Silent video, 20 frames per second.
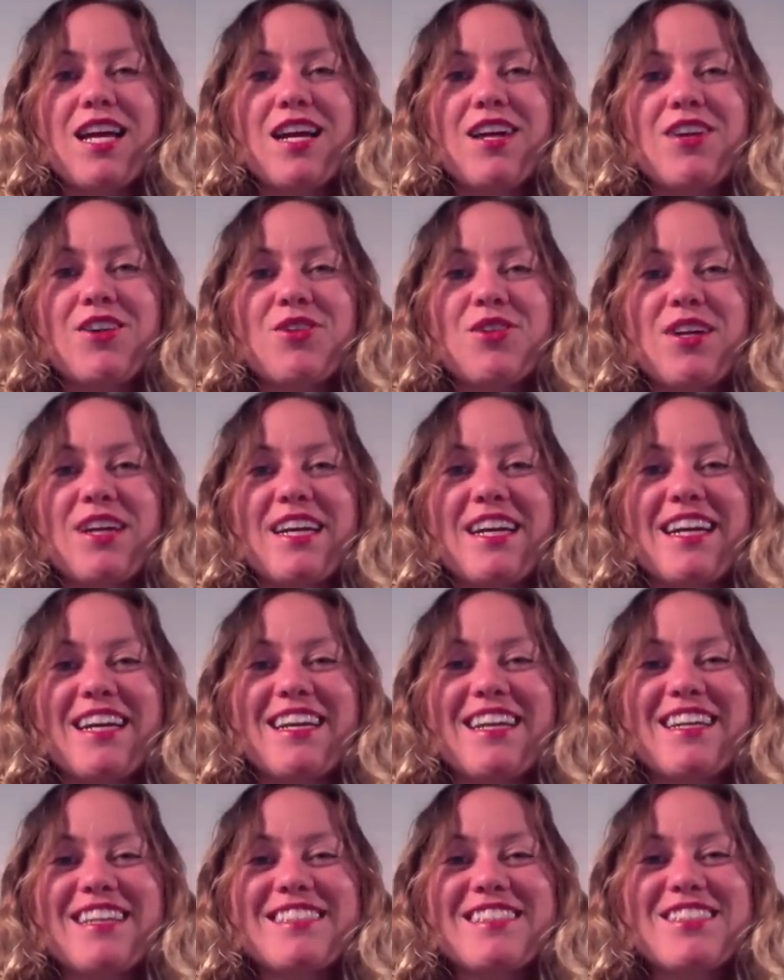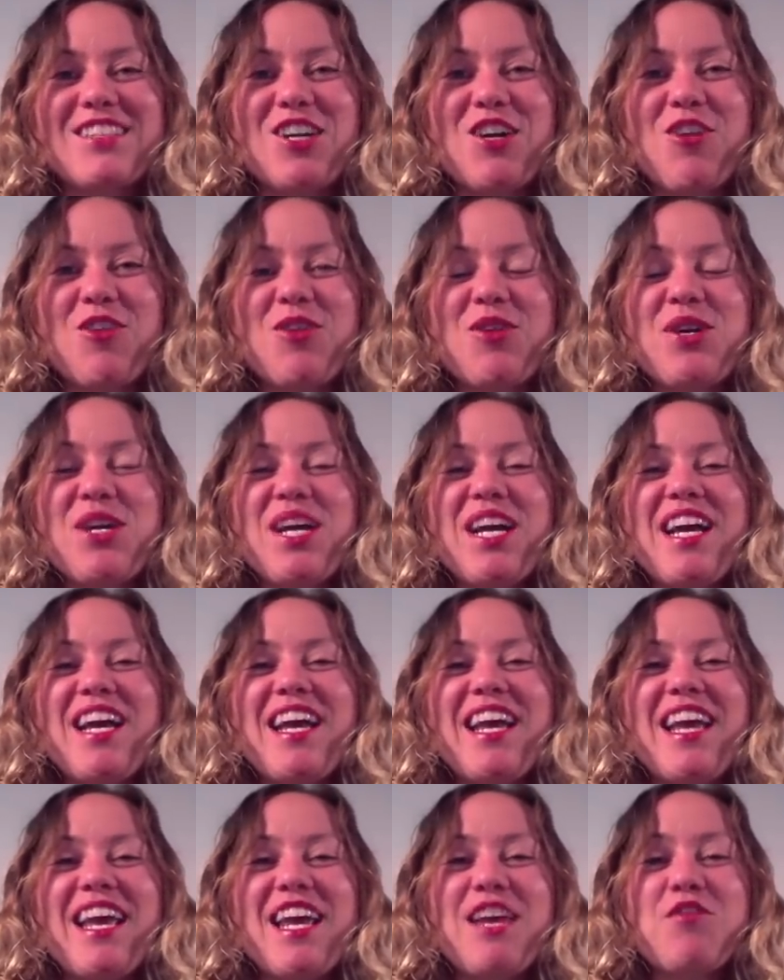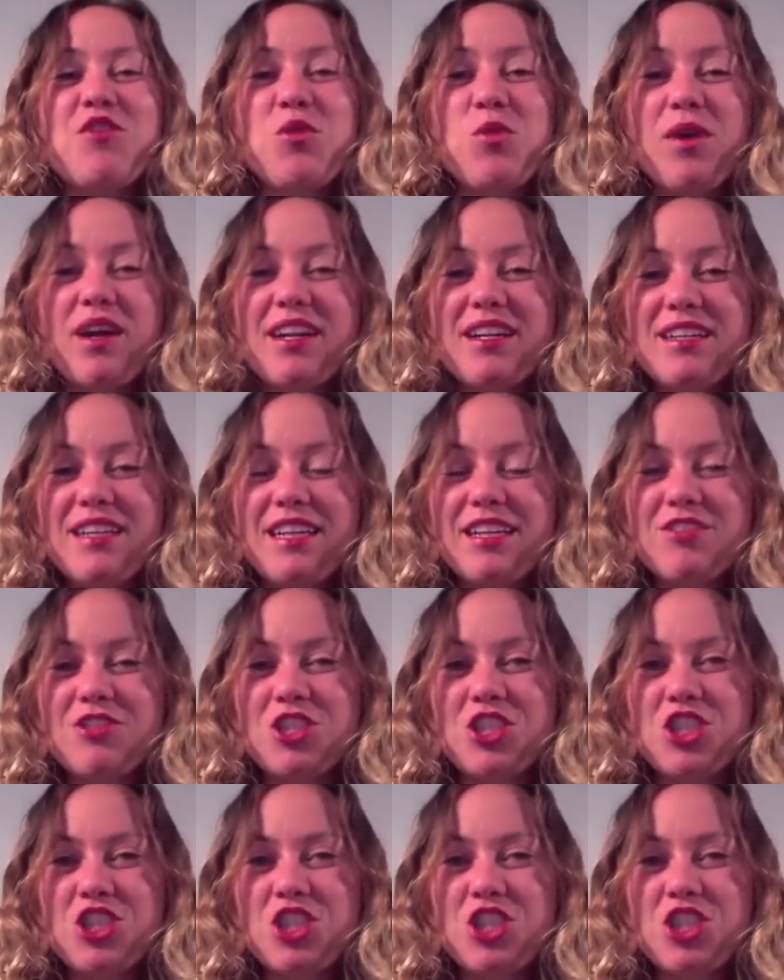Okay, so if you want an English